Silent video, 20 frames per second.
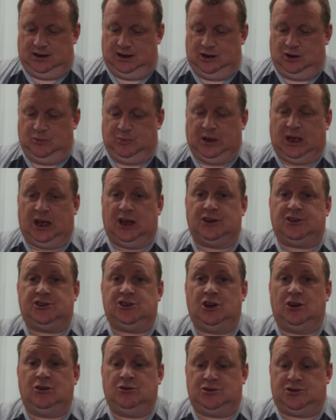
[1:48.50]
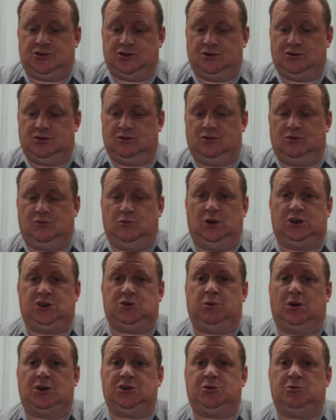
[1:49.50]
you'll be able to choose
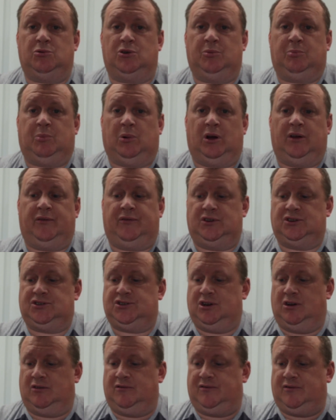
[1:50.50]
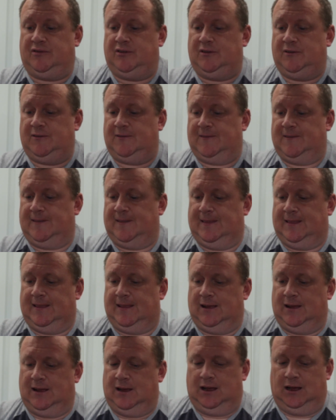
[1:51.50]
which ones you want to buy for yourself.
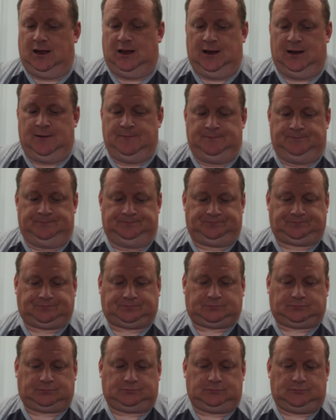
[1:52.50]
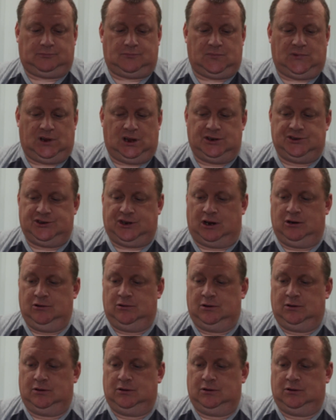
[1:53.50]
So